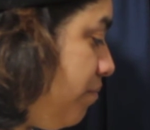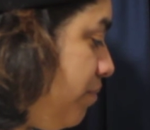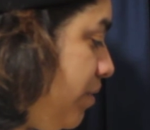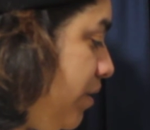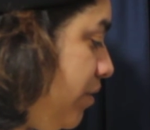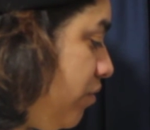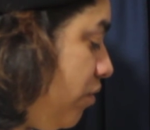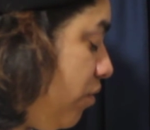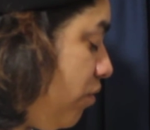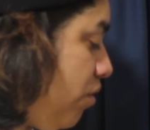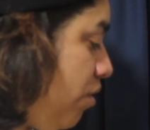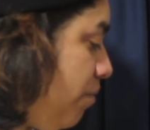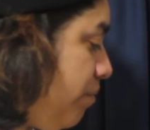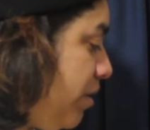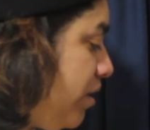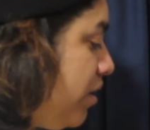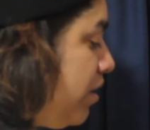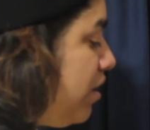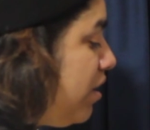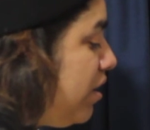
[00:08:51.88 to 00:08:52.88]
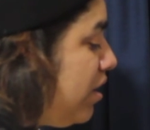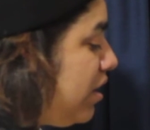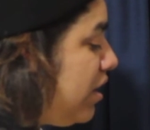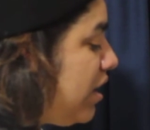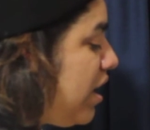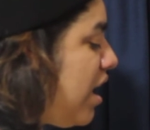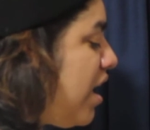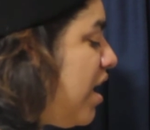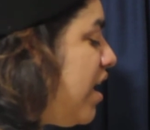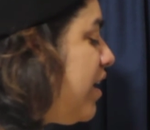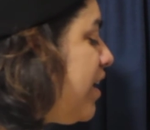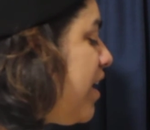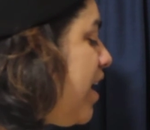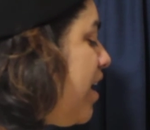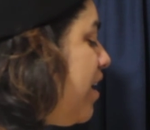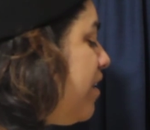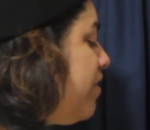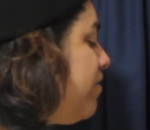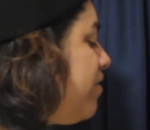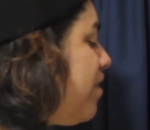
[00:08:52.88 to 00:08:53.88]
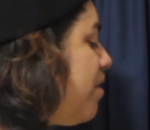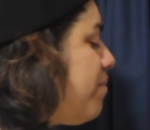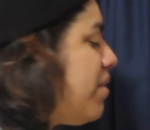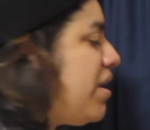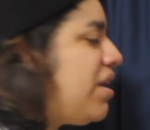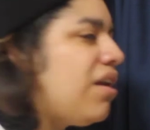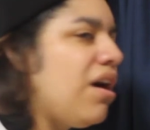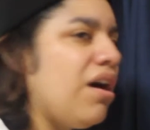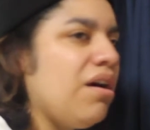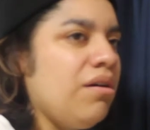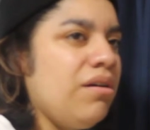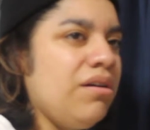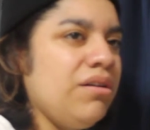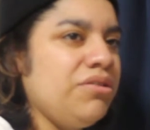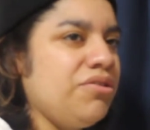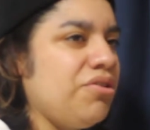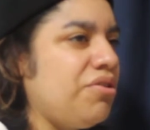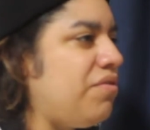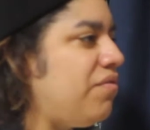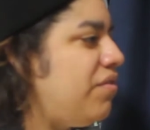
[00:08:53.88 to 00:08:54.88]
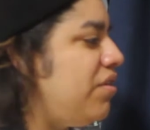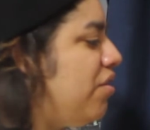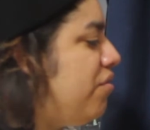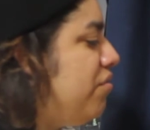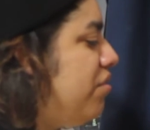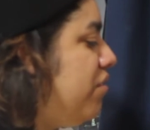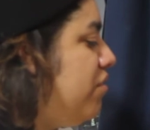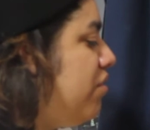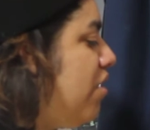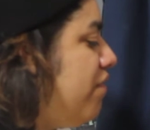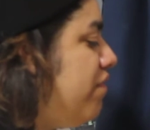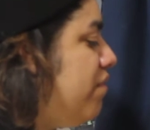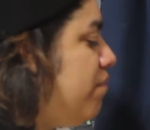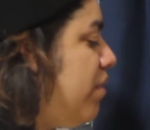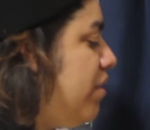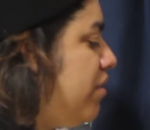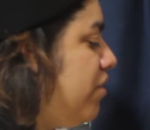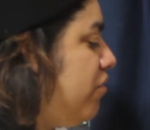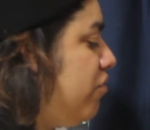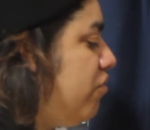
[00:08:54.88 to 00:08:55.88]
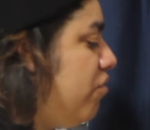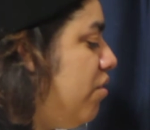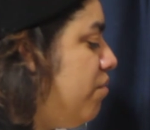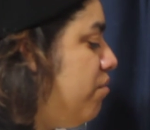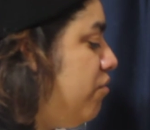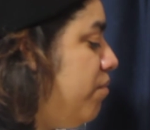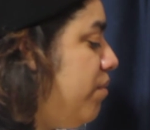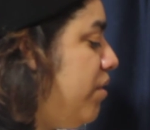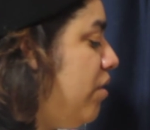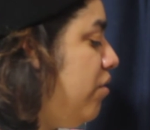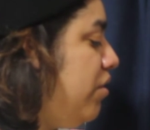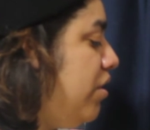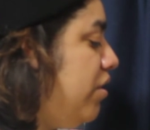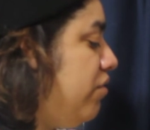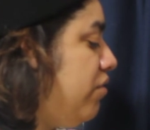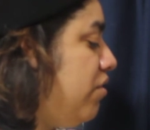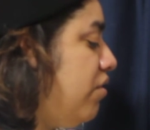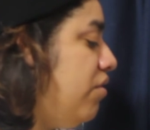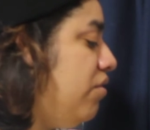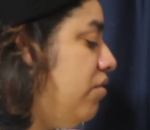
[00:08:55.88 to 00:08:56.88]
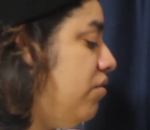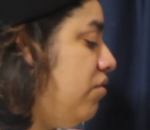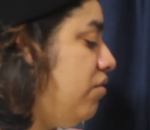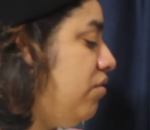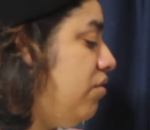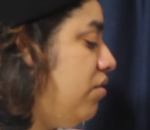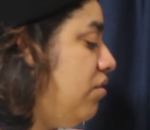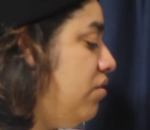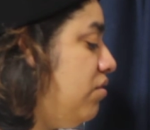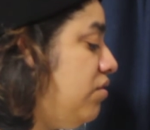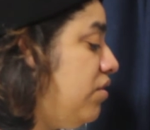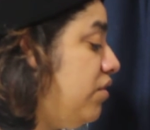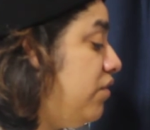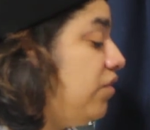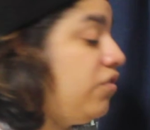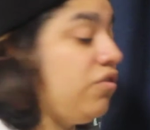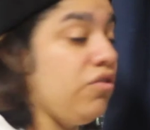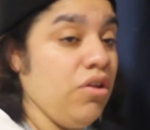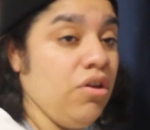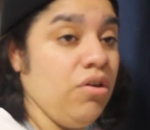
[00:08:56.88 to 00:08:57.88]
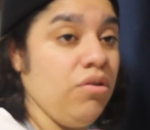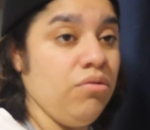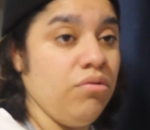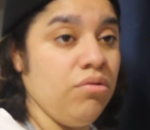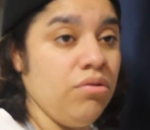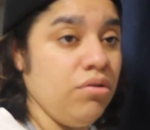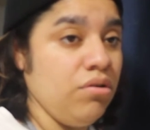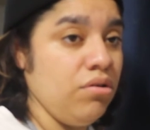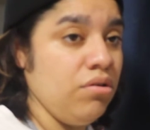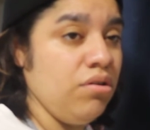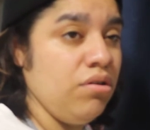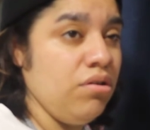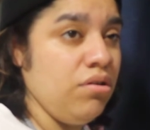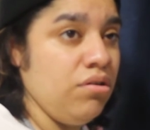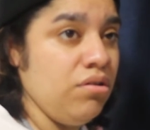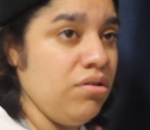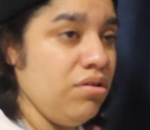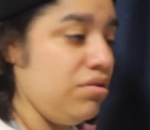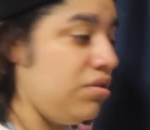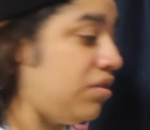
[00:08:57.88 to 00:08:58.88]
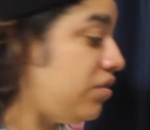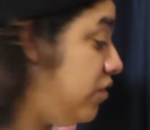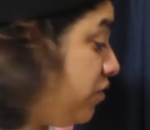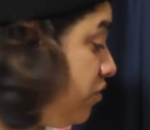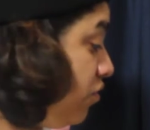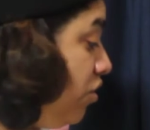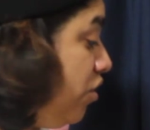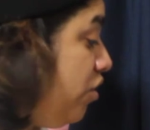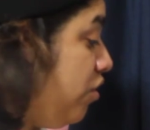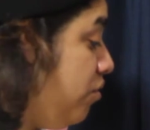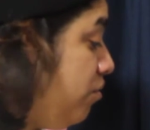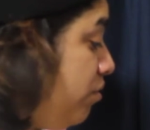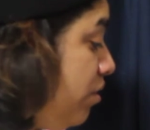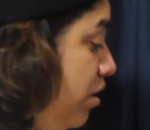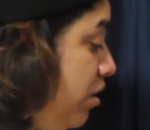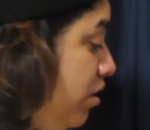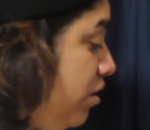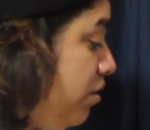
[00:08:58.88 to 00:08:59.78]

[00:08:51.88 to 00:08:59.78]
Please don't comment. Yeah, I guess. I mean, I don't even know there's nothing about this group, to be honest, because this is new. This is new.